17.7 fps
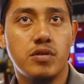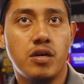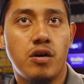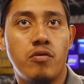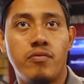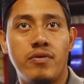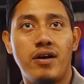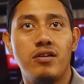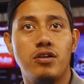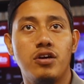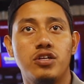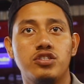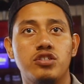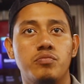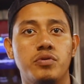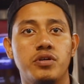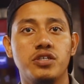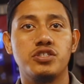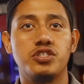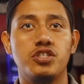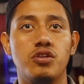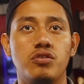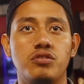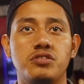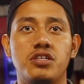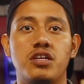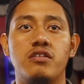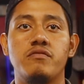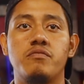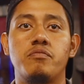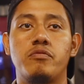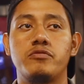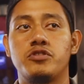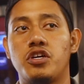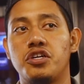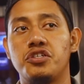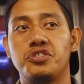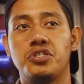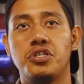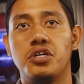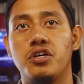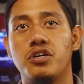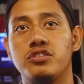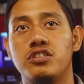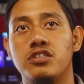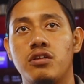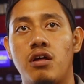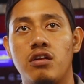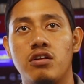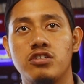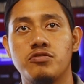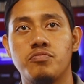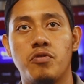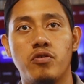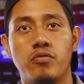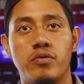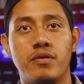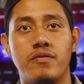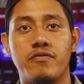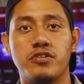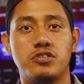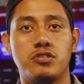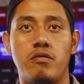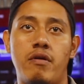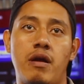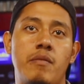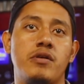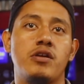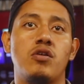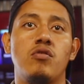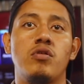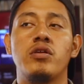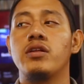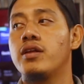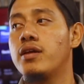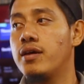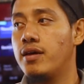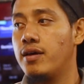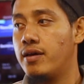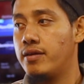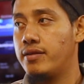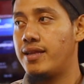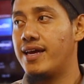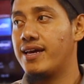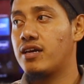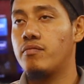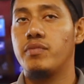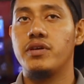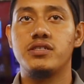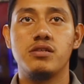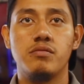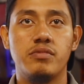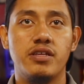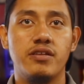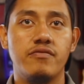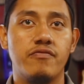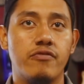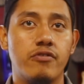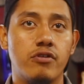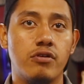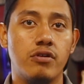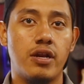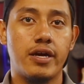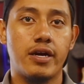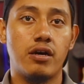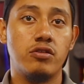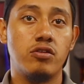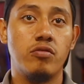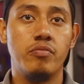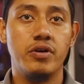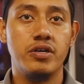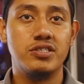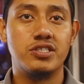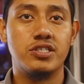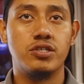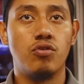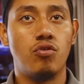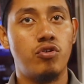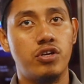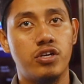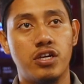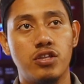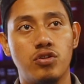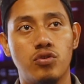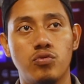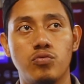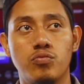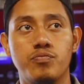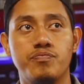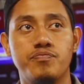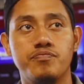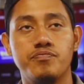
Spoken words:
around $100, you know, instead of charging $100 per rim for ceramic coating. That can be something for like under budget, or you can do